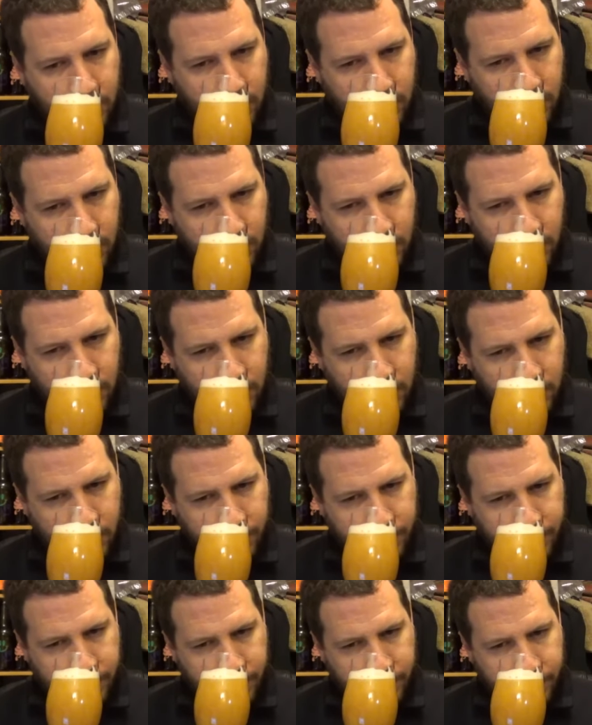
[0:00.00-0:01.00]

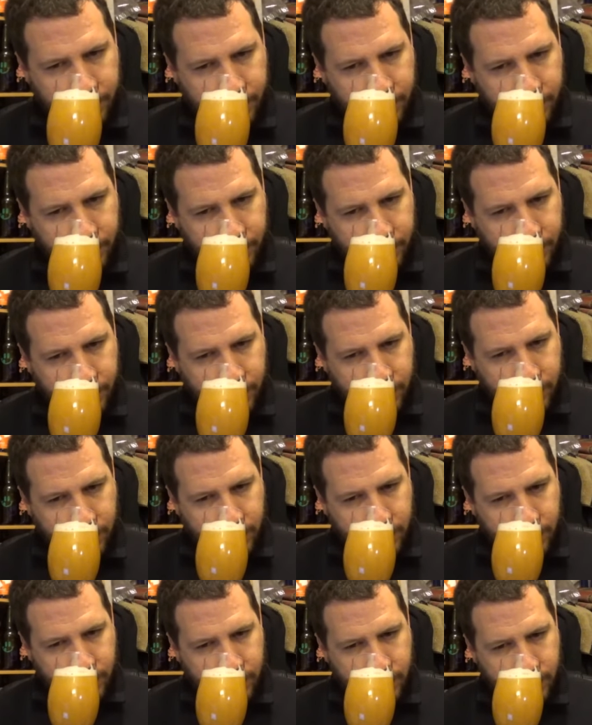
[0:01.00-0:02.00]

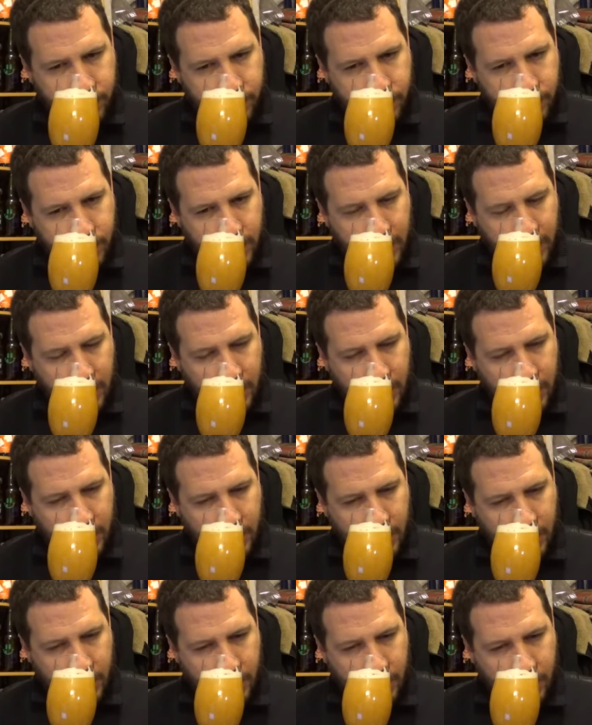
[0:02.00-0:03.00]

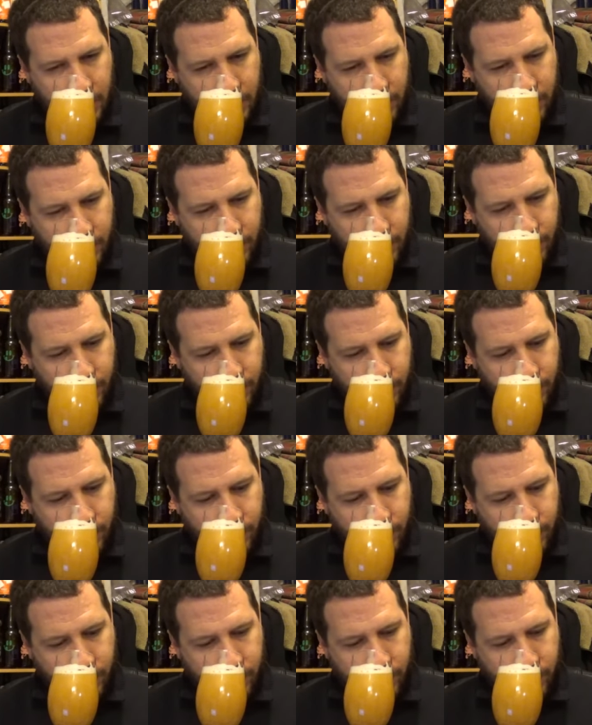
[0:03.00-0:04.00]

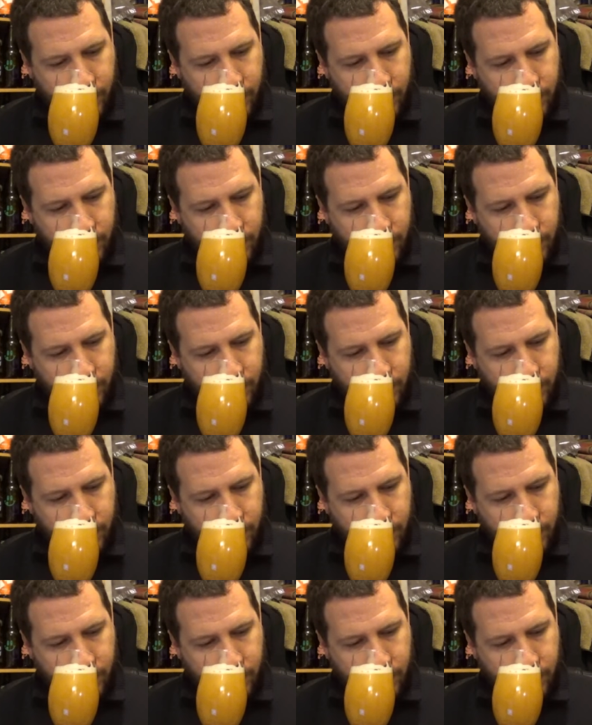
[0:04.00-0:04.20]
(silence)